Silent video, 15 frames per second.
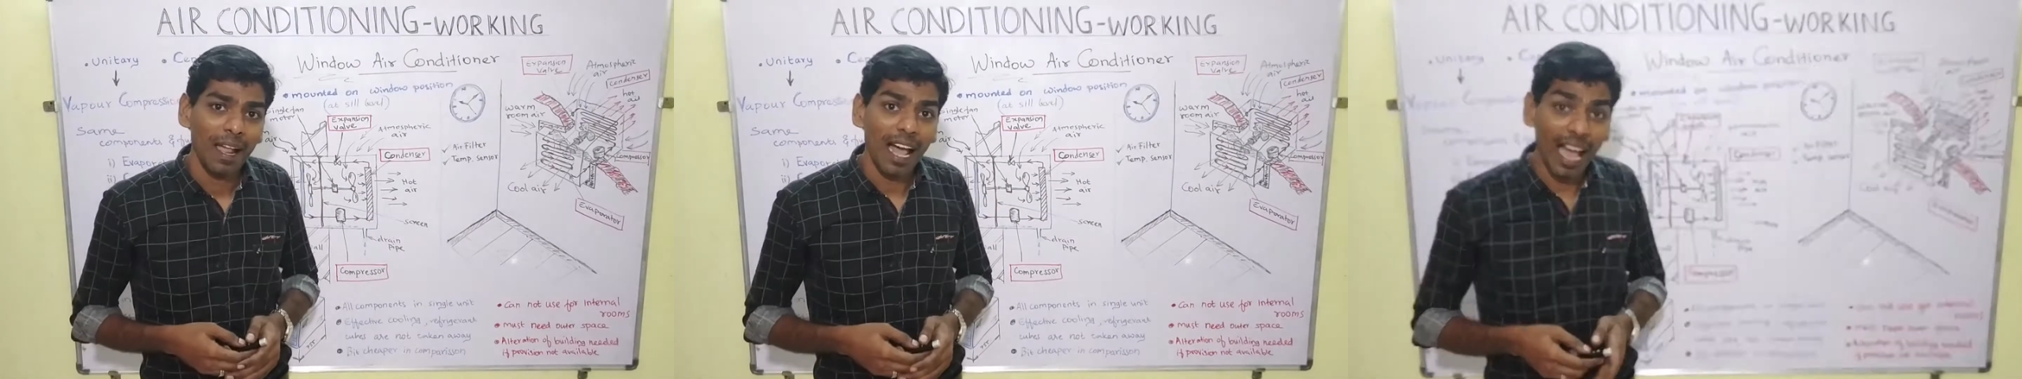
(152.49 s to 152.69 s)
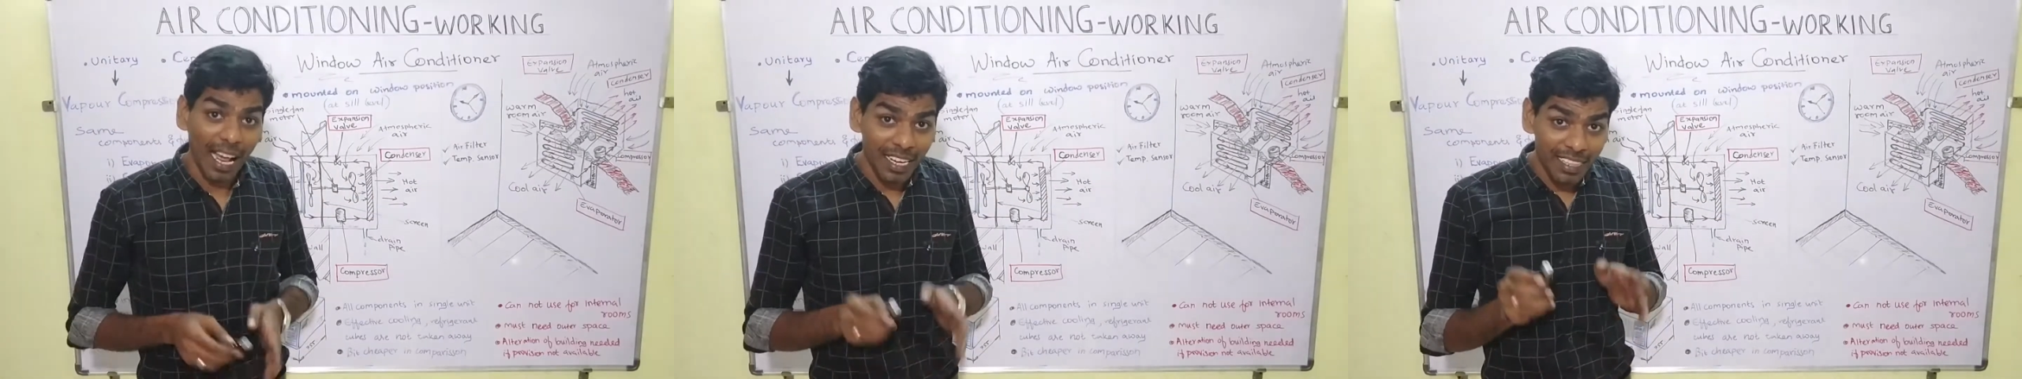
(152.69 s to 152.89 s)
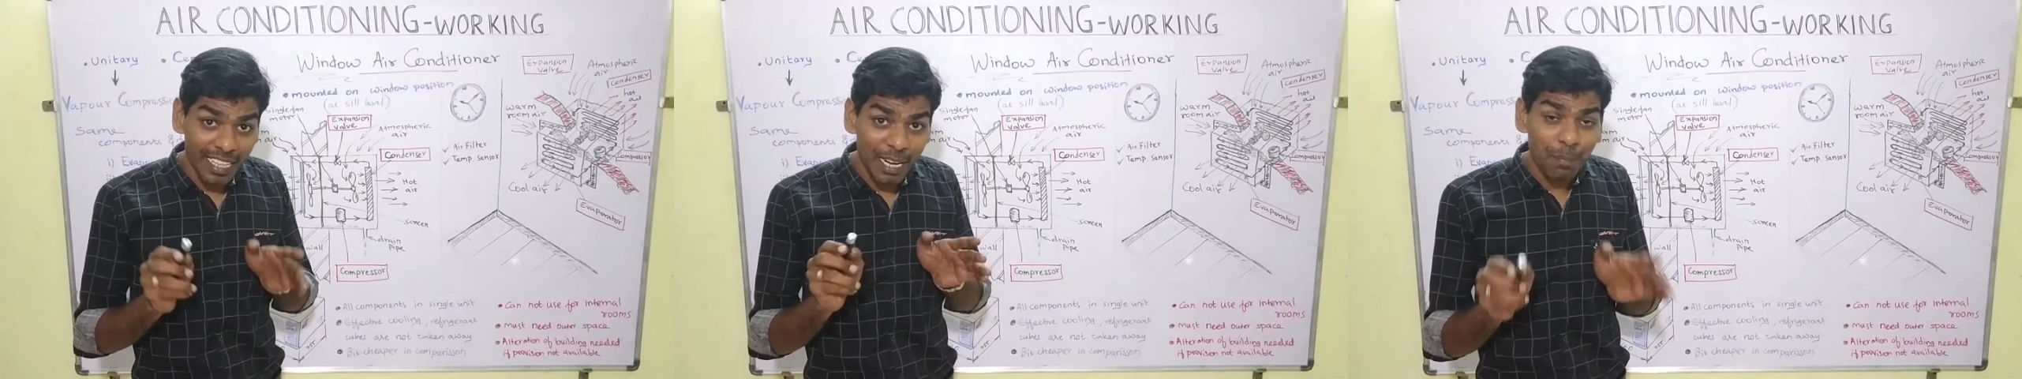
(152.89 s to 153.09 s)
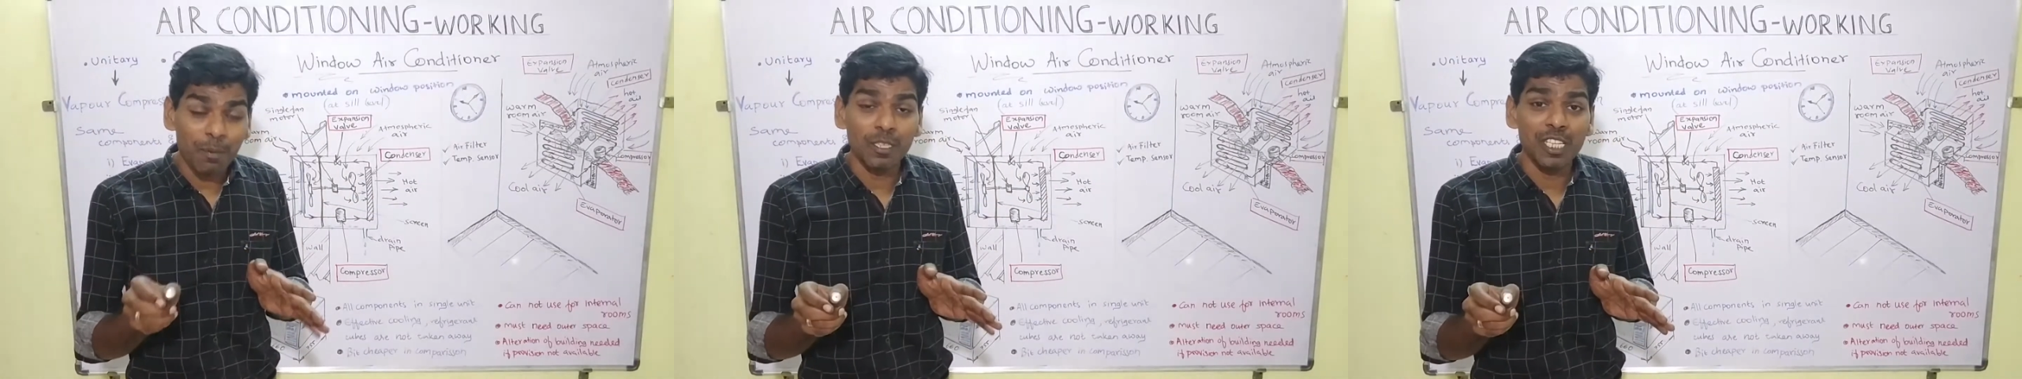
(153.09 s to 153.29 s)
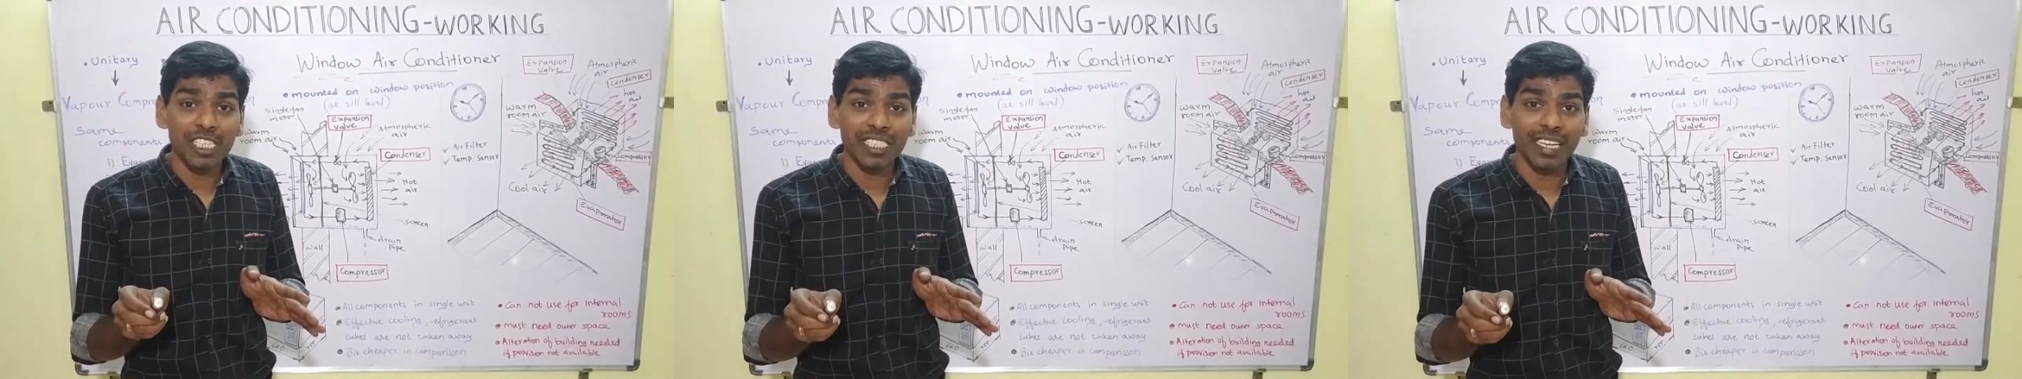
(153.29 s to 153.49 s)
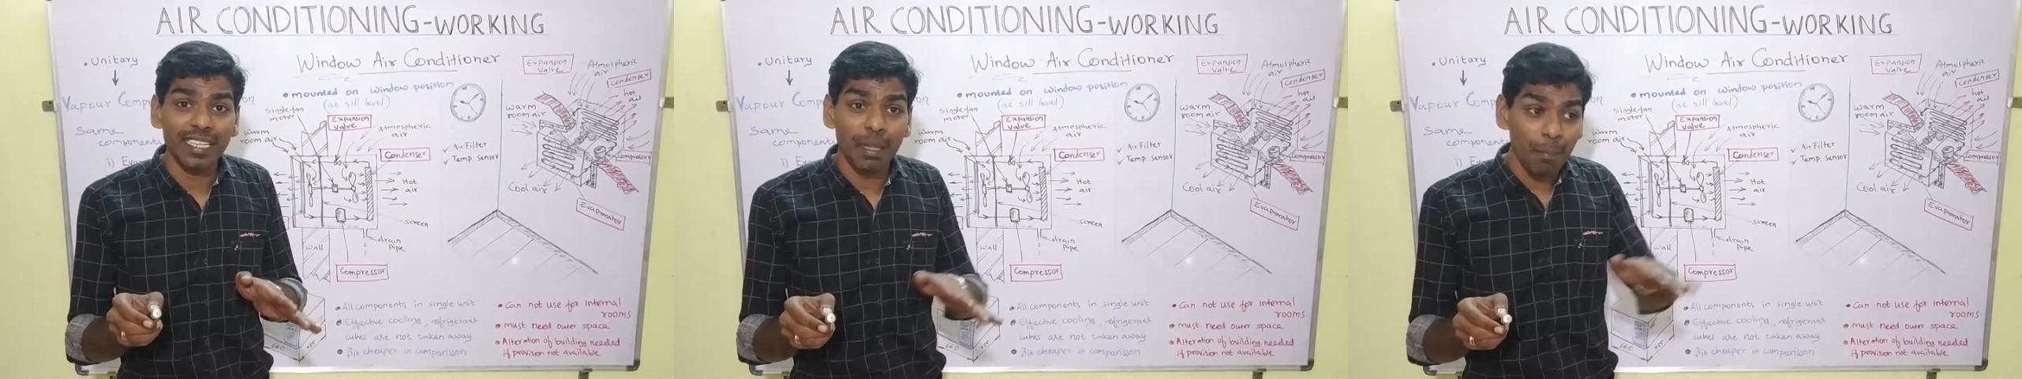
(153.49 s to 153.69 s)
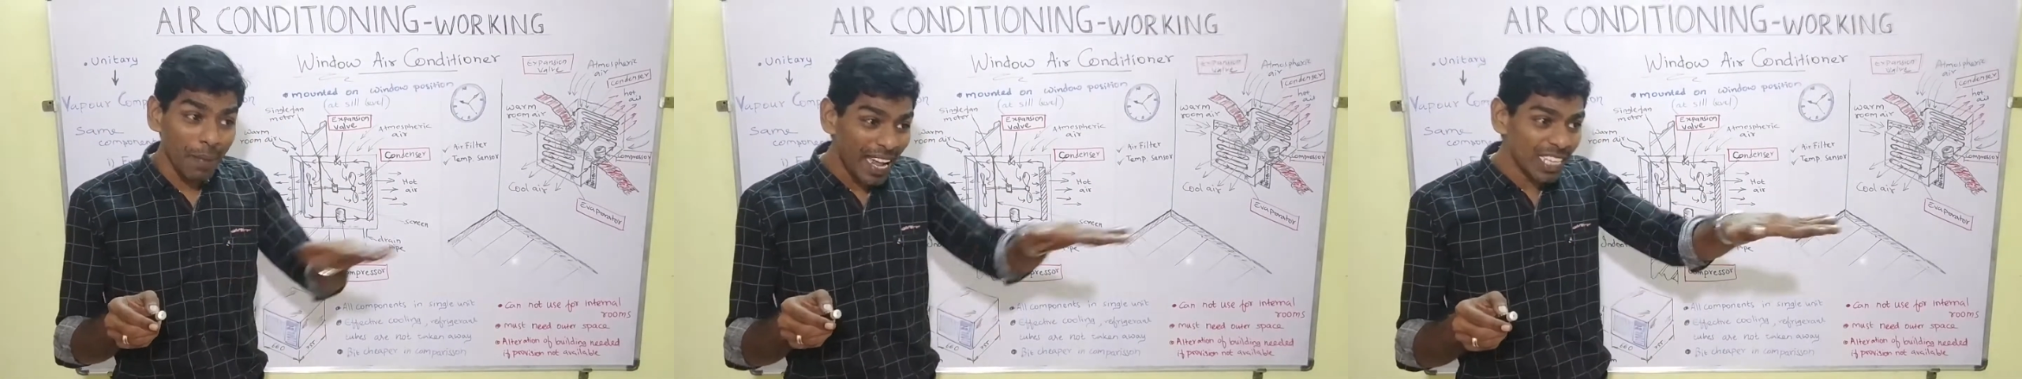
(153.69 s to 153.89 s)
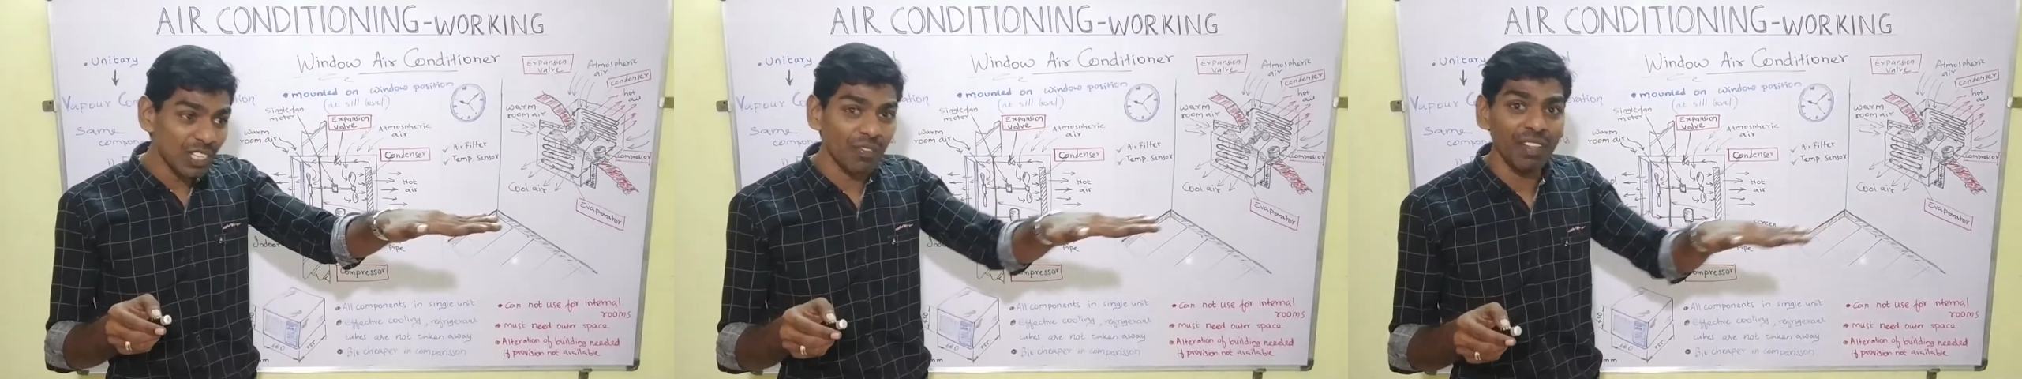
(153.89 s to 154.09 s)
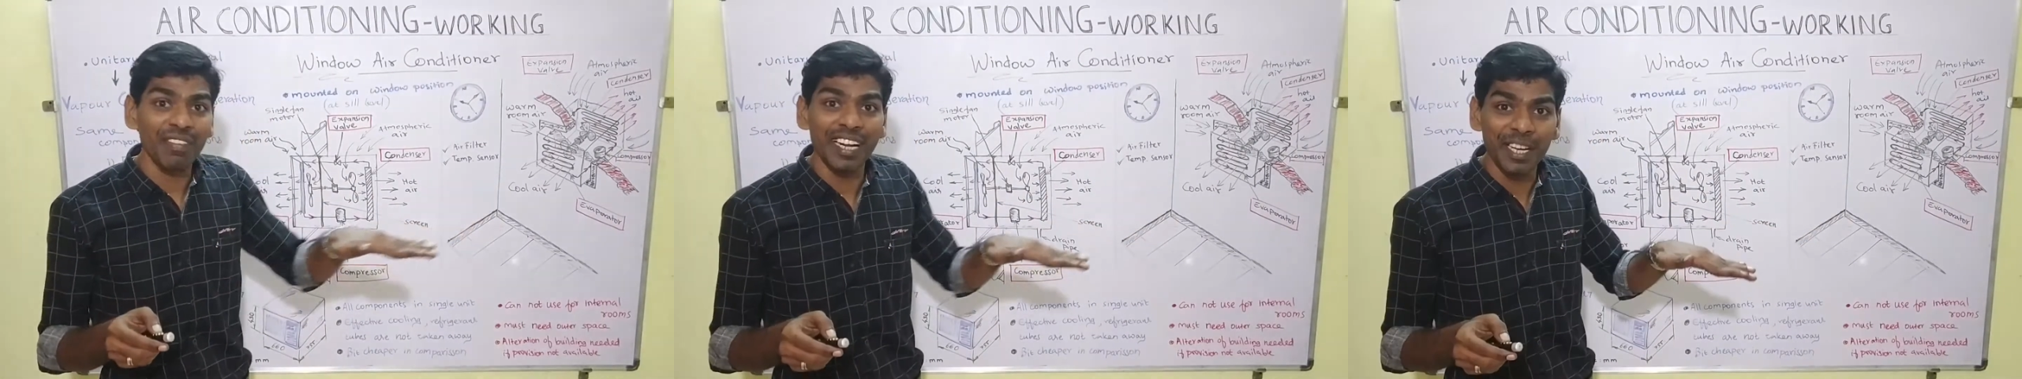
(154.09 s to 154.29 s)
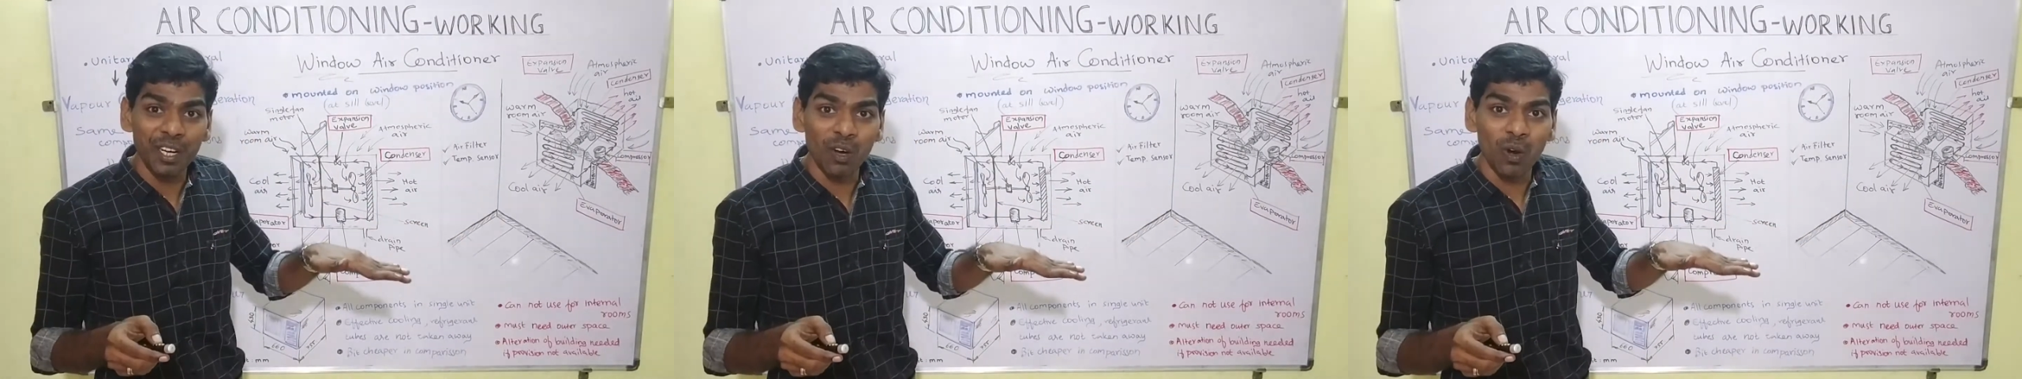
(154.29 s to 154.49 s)
And that position, the base of the
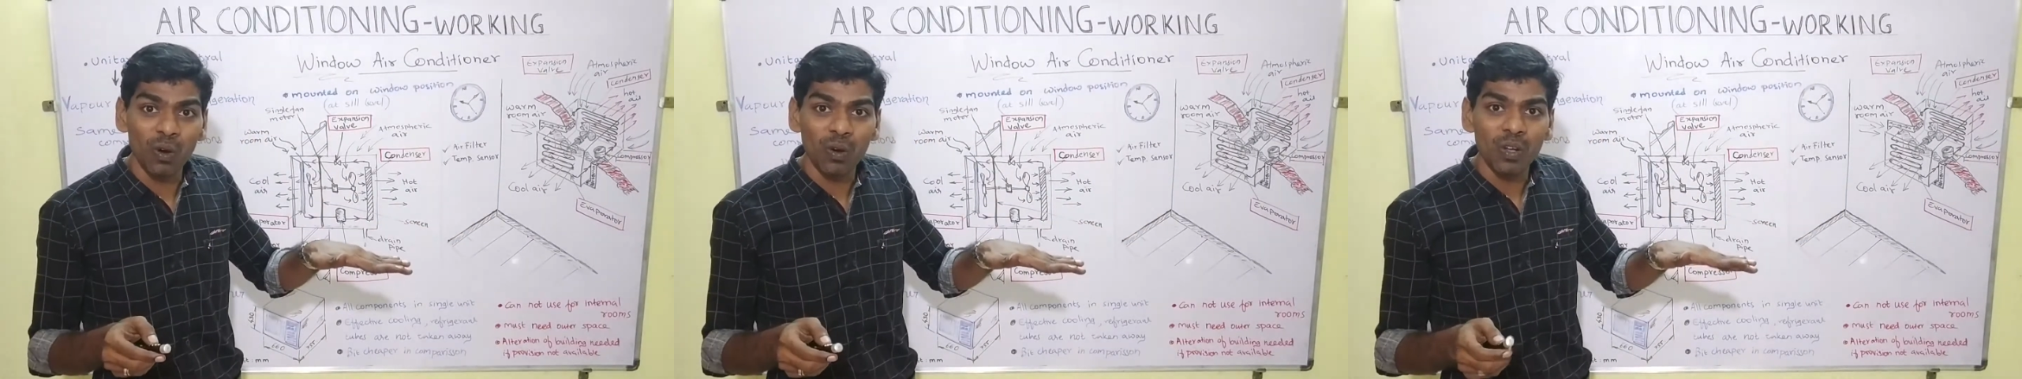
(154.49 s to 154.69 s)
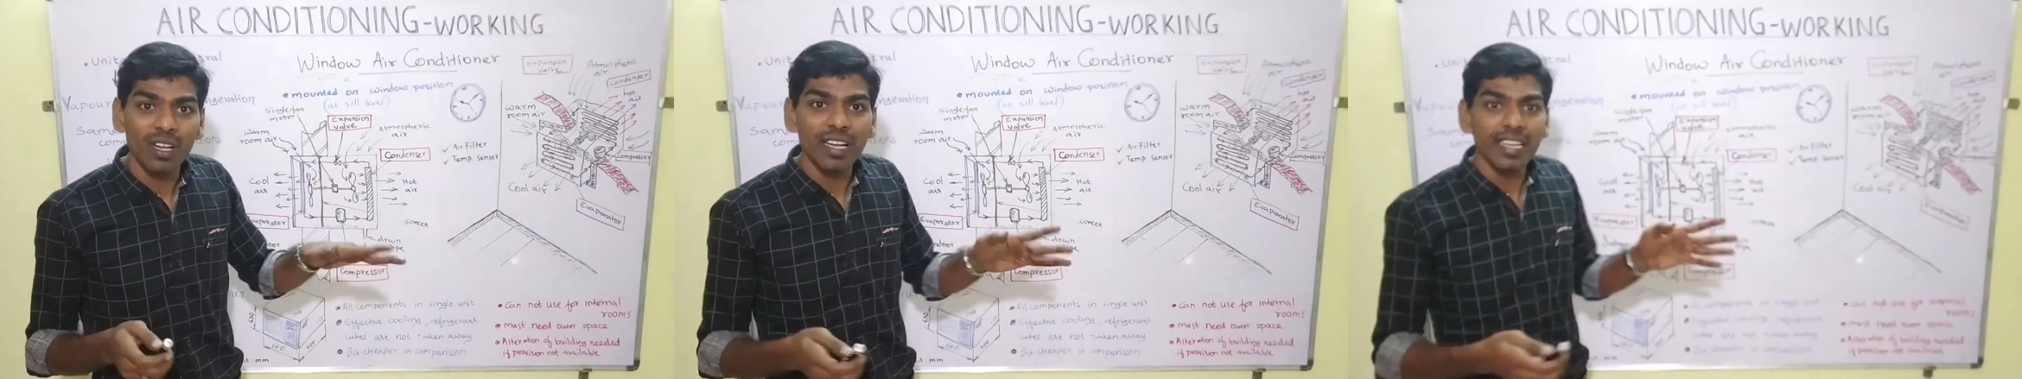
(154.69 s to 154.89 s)
window,